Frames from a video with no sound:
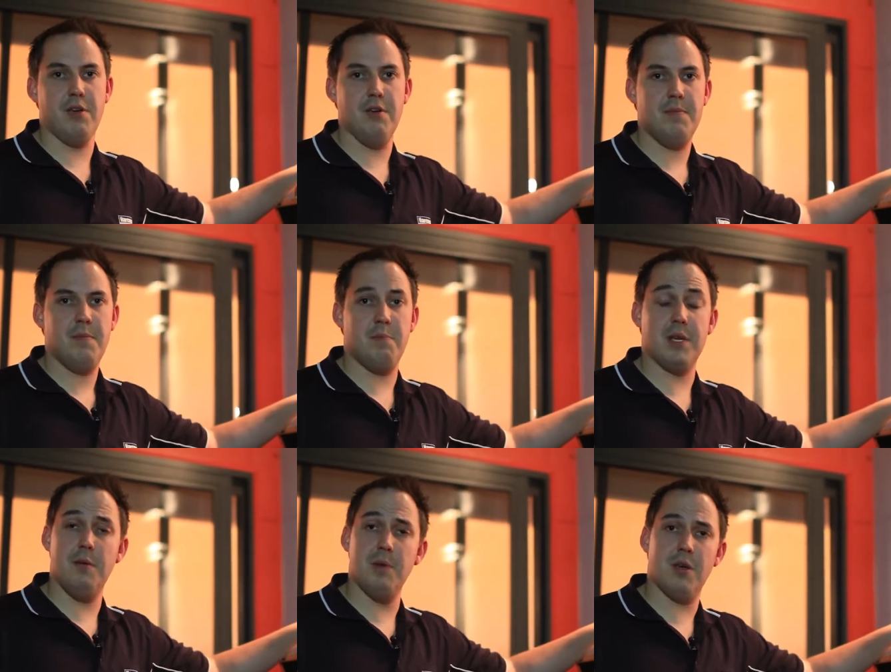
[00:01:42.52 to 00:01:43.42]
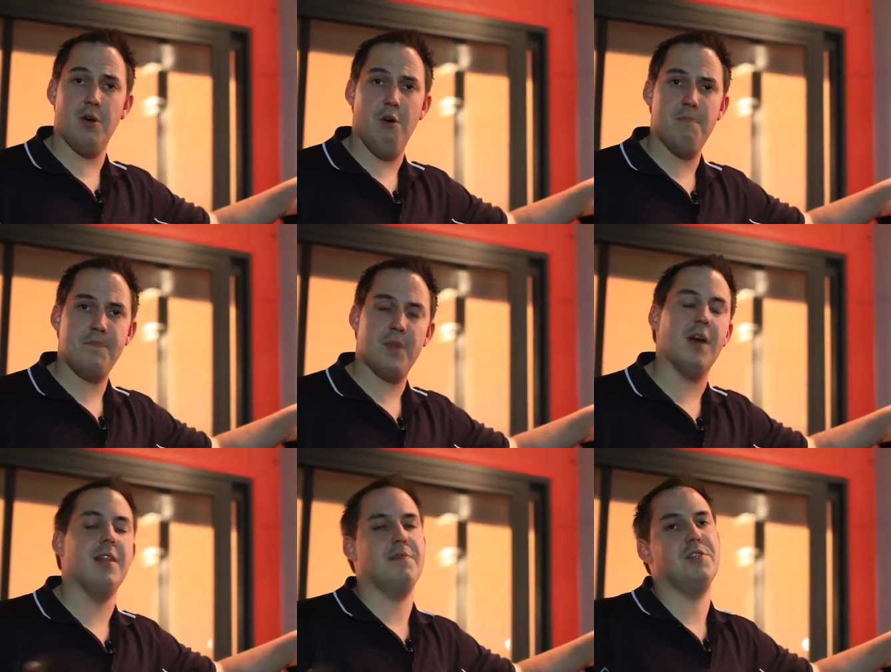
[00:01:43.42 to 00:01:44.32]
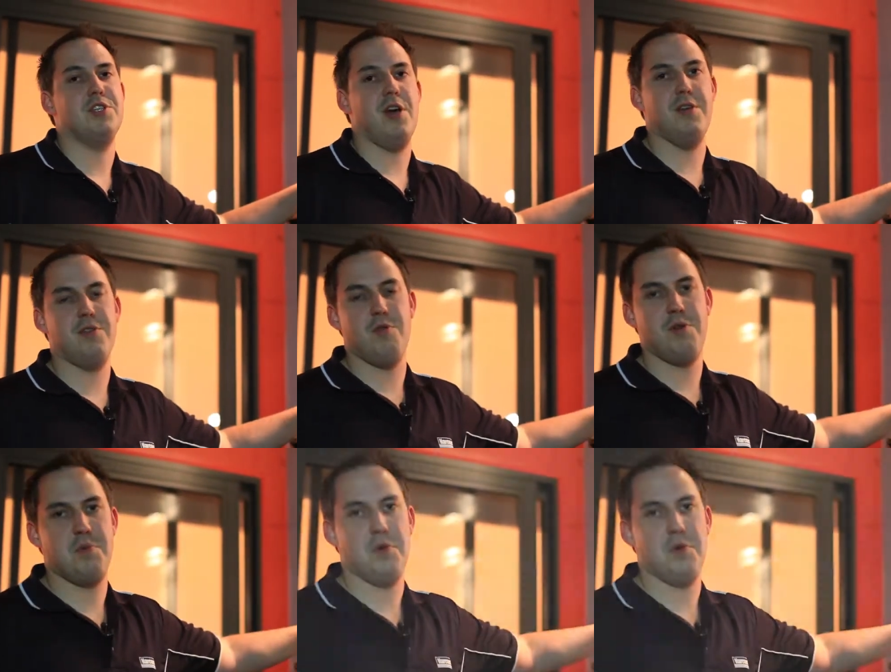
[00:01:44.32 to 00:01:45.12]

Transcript: you, but give me a call. I'd love to show you through in